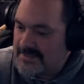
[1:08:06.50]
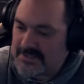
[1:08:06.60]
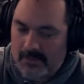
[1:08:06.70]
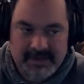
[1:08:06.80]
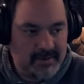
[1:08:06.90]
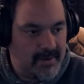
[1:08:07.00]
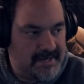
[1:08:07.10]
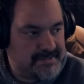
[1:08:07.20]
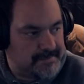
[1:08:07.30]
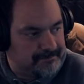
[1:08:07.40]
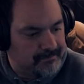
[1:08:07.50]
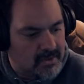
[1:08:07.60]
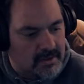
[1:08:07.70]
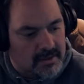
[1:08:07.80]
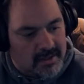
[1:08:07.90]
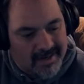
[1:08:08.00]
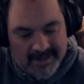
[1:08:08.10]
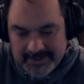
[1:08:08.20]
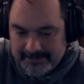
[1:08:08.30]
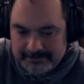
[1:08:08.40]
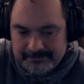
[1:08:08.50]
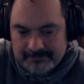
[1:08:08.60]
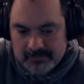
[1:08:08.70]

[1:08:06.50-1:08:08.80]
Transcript: so, anyways, um,